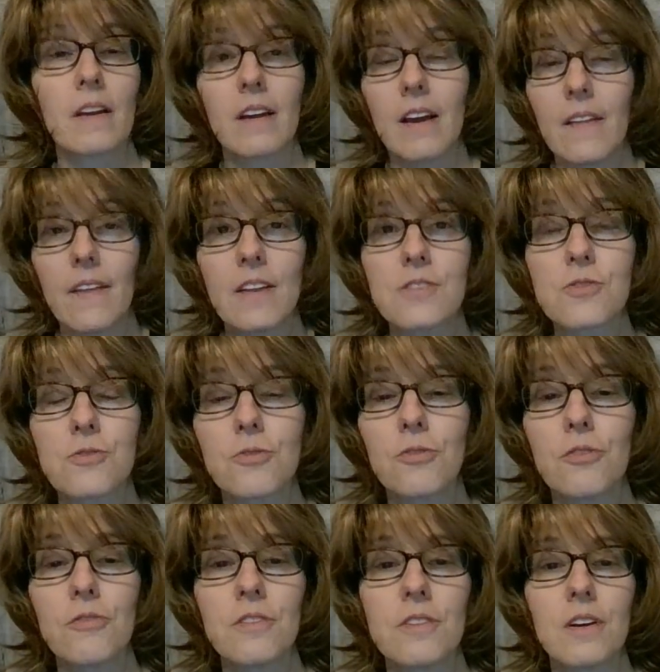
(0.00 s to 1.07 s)
And that's true
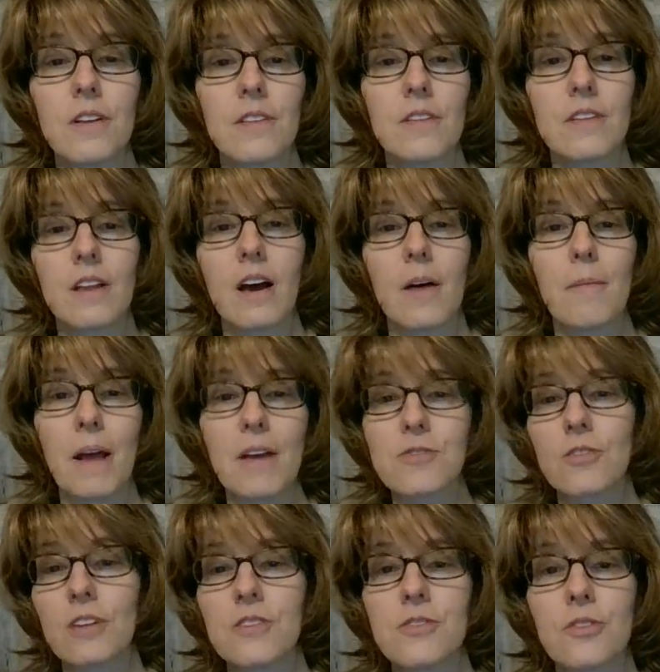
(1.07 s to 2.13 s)
of the
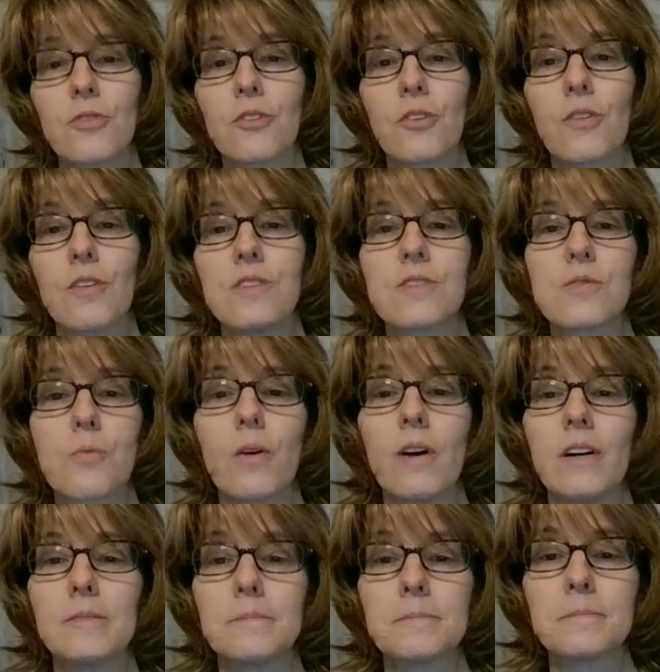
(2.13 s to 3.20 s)
astrological degrees as well.